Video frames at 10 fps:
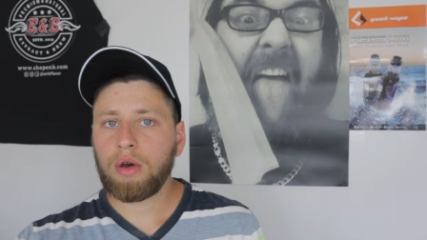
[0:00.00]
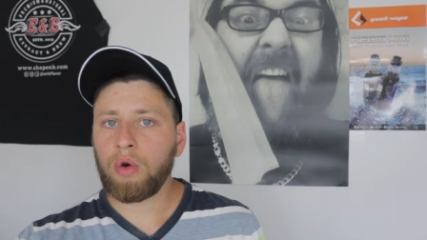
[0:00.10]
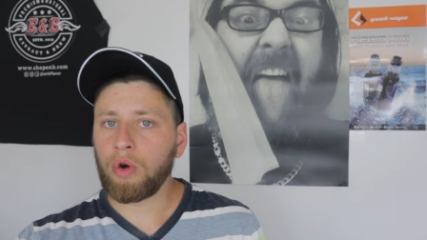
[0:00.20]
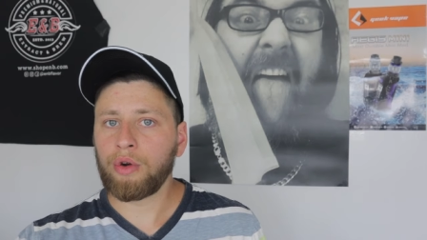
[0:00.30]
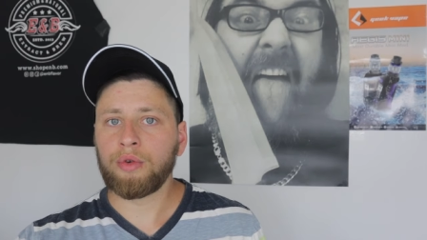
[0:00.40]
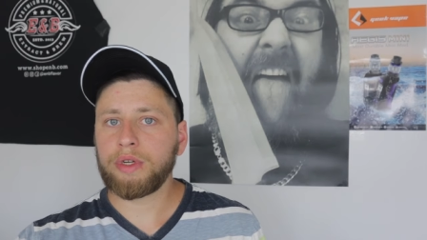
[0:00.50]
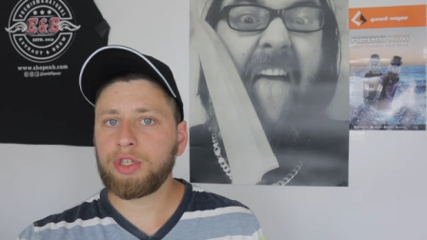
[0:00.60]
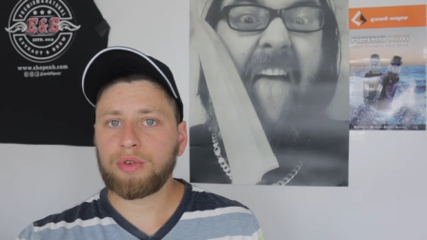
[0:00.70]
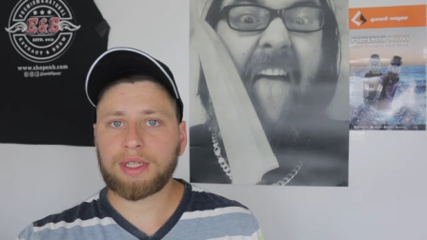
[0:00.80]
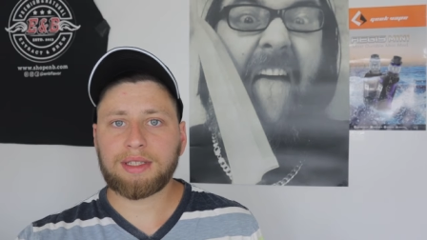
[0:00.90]
or
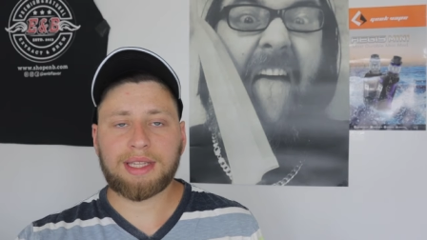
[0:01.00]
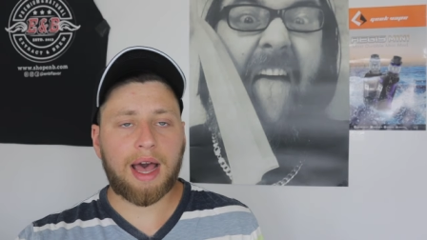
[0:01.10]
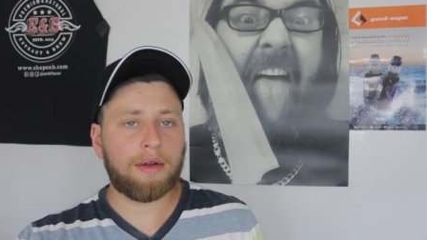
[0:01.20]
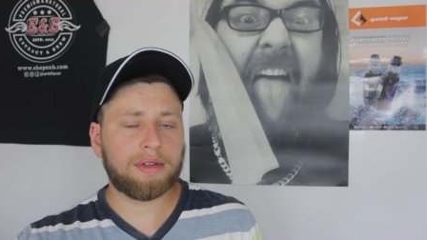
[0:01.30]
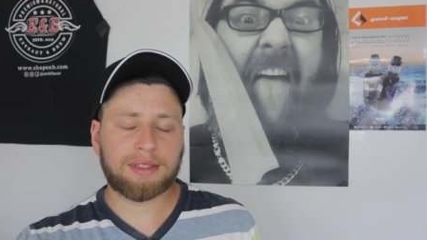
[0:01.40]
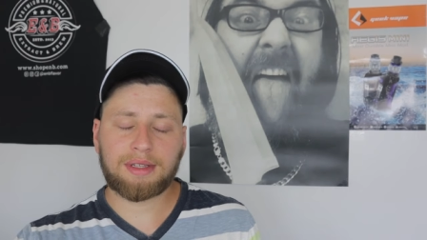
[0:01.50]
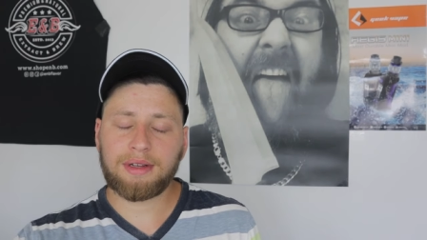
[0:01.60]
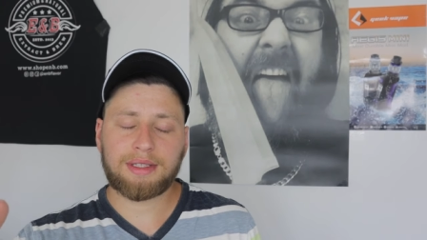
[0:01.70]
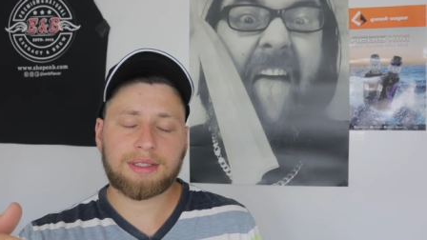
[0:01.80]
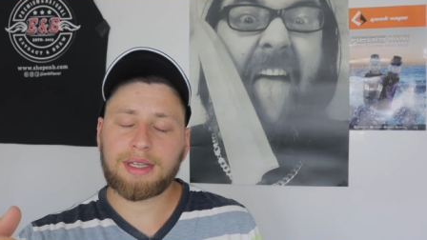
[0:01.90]
restrict it down and
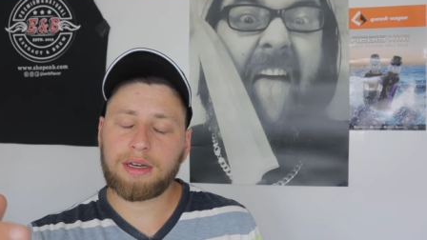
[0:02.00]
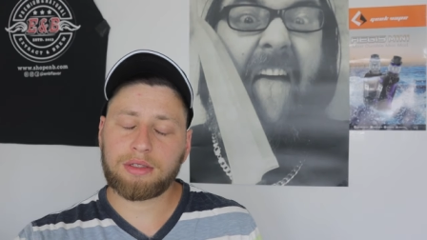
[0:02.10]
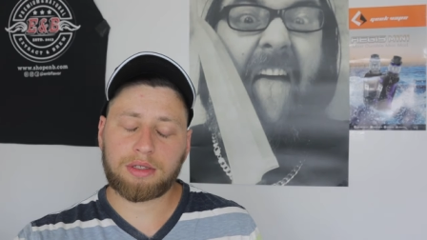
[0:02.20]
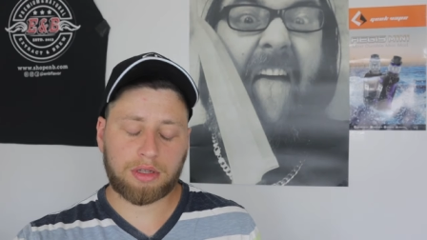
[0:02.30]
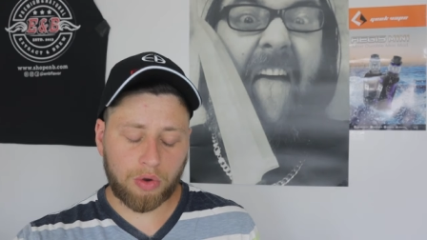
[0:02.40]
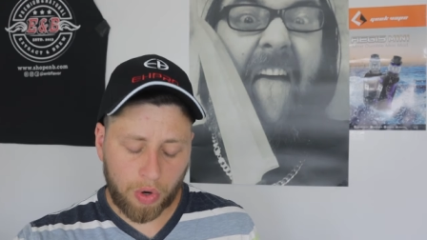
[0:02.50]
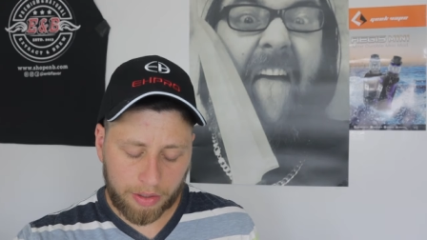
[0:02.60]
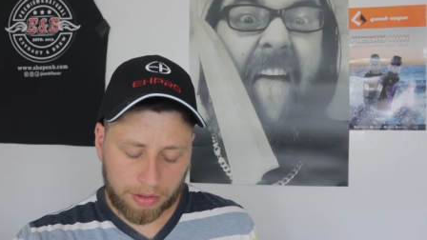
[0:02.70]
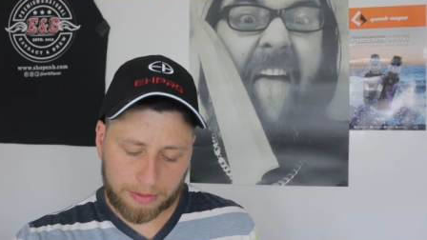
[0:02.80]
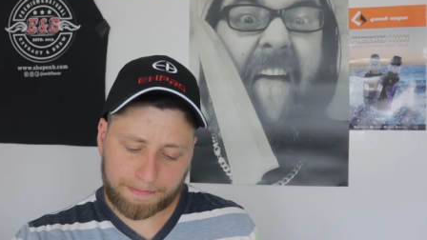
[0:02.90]
still hit the centers of the
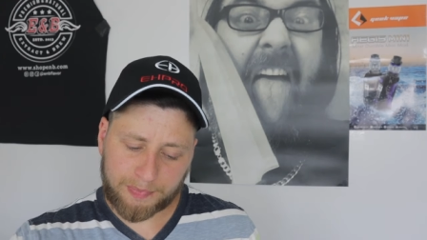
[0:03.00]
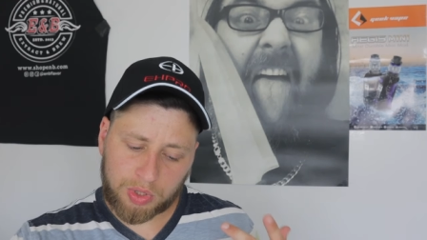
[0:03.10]
coils.